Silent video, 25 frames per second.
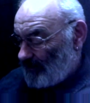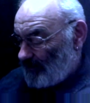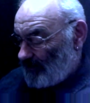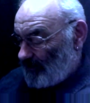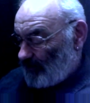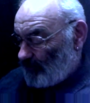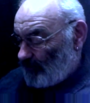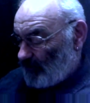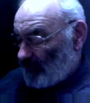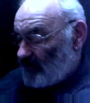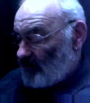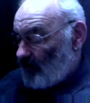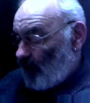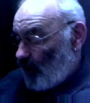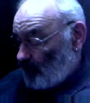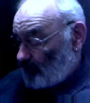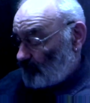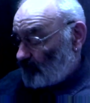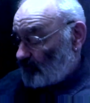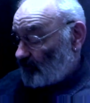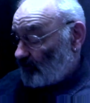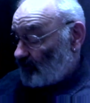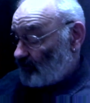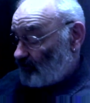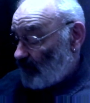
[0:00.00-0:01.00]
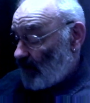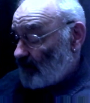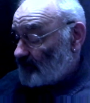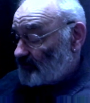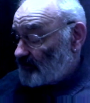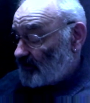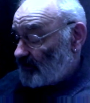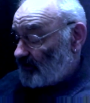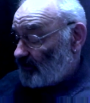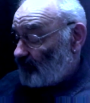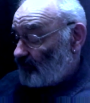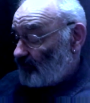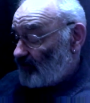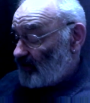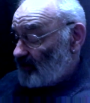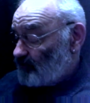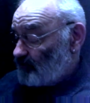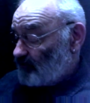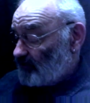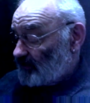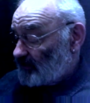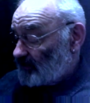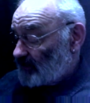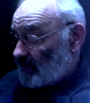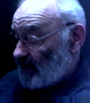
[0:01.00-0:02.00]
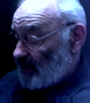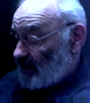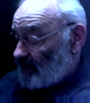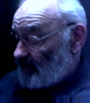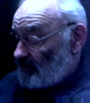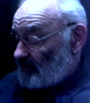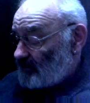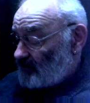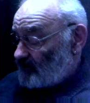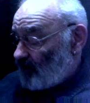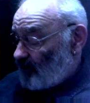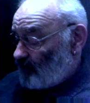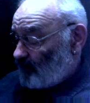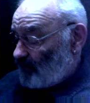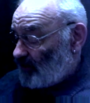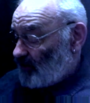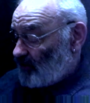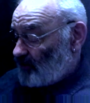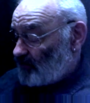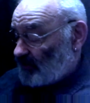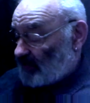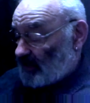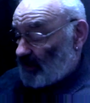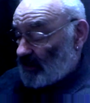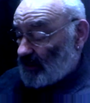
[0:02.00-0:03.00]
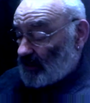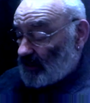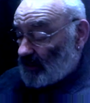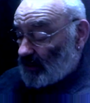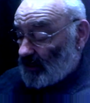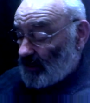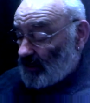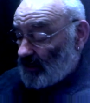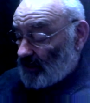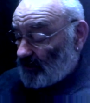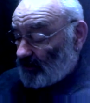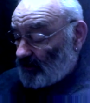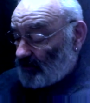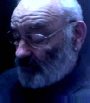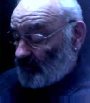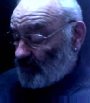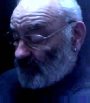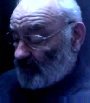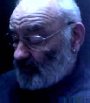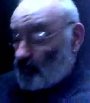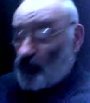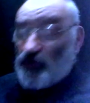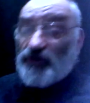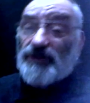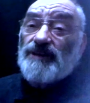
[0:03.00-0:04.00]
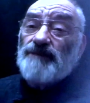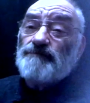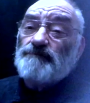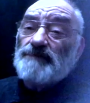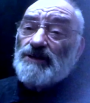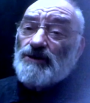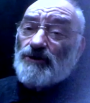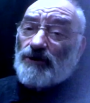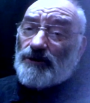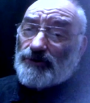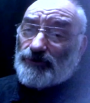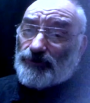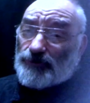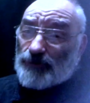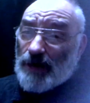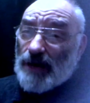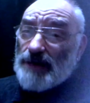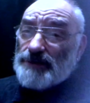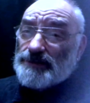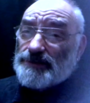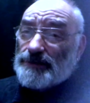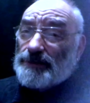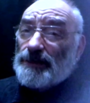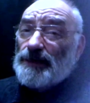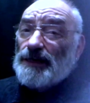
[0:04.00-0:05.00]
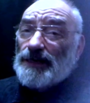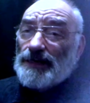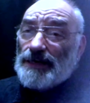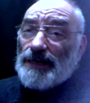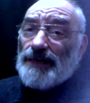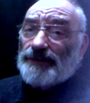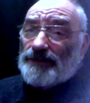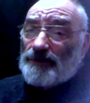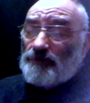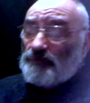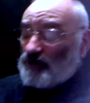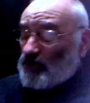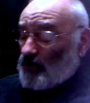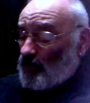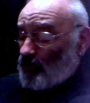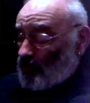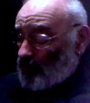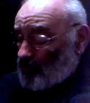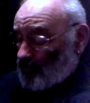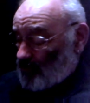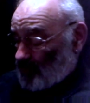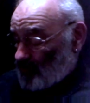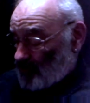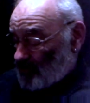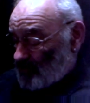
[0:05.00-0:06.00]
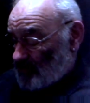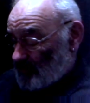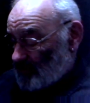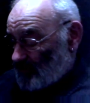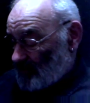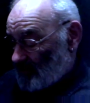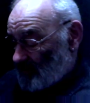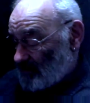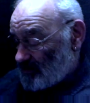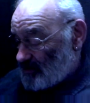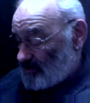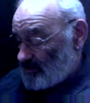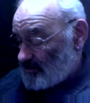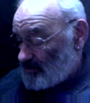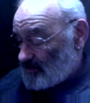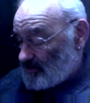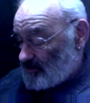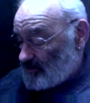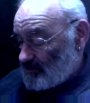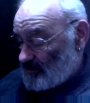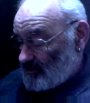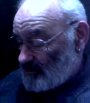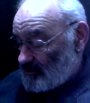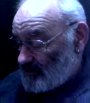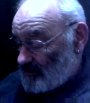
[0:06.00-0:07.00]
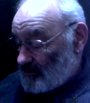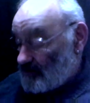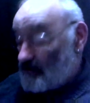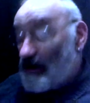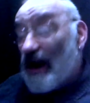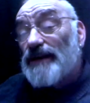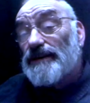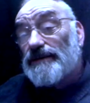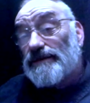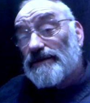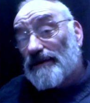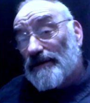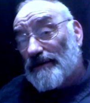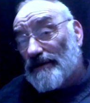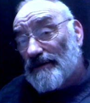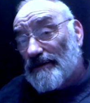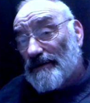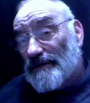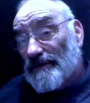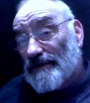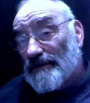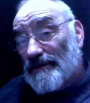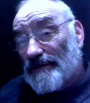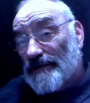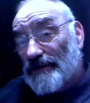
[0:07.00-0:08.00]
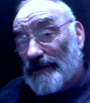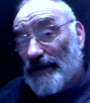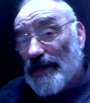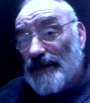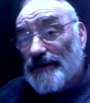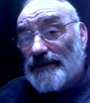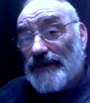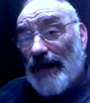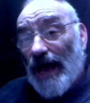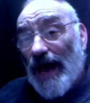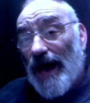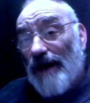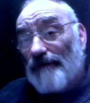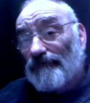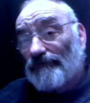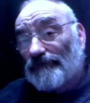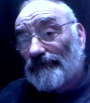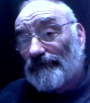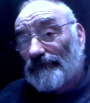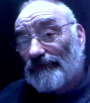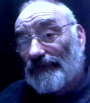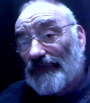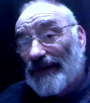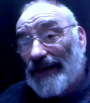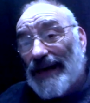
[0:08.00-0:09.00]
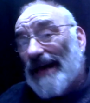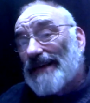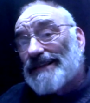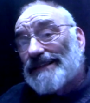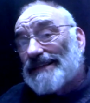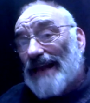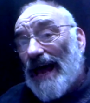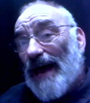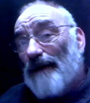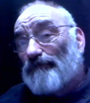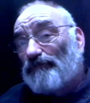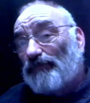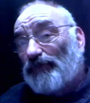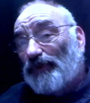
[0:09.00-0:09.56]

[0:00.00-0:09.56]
With nods and grunts in agreement, the Domino King continues, Give me your address and I'll let him know. Right, says Sam. Clack slap.